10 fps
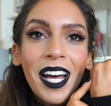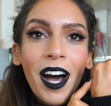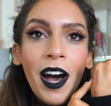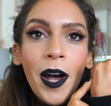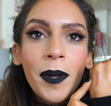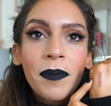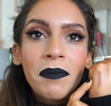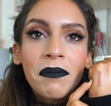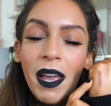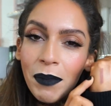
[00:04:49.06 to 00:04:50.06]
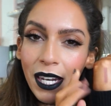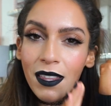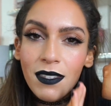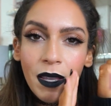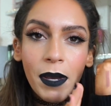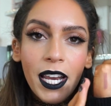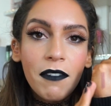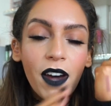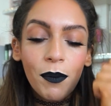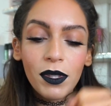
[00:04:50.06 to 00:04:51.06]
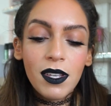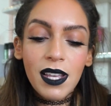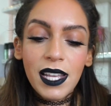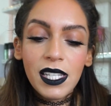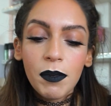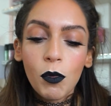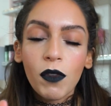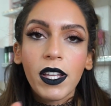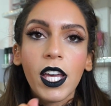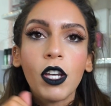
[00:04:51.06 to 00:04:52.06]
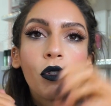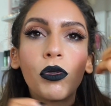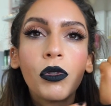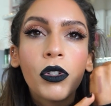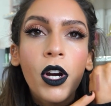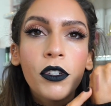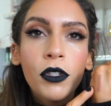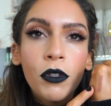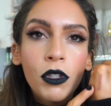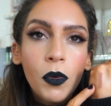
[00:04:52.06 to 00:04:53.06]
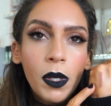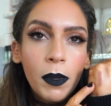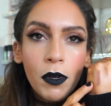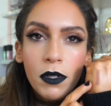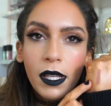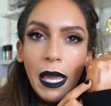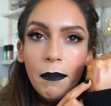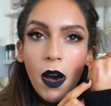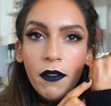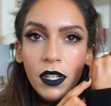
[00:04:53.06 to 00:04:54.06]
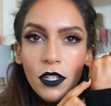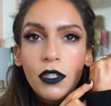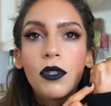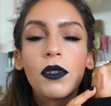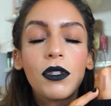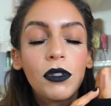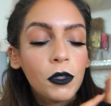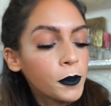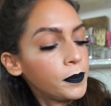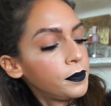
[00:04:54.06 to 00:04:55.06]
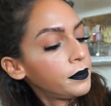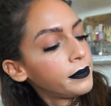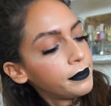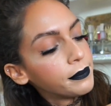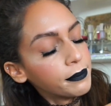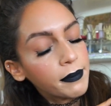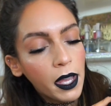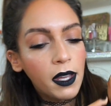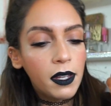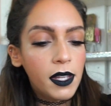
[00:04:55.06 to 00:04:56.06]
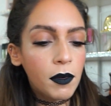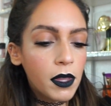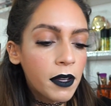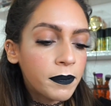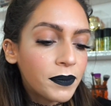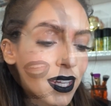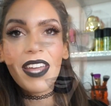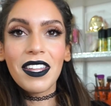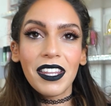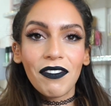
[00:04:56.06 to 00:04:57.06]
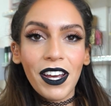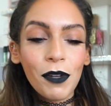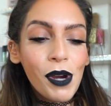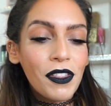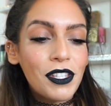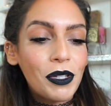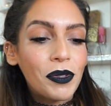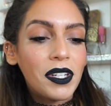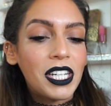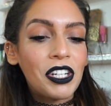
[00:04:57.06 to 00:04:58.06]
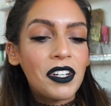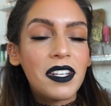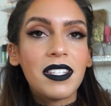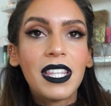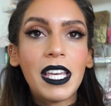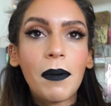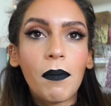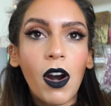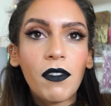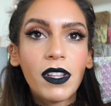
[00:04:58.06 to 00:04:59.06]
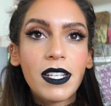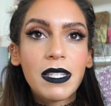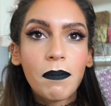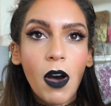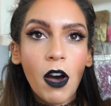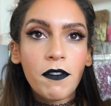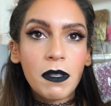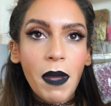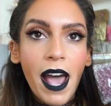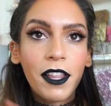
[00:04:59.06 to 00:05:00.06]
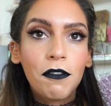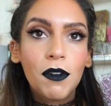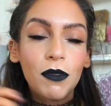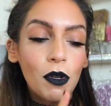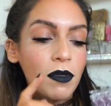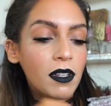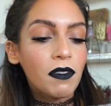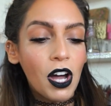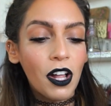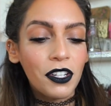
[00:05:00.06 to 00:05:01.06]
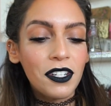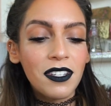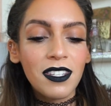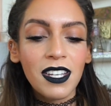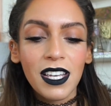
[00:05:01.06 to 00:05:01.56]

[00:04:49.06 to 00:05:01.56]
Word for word: Um, I'm getting the same kind of vibe with this. It has a little bit more of like a cooler undertone to it, but also like a mauviness to it too. I can get down with that. And then the final product that's included in here is the Marvelous Mauves palette from Dose of Colors.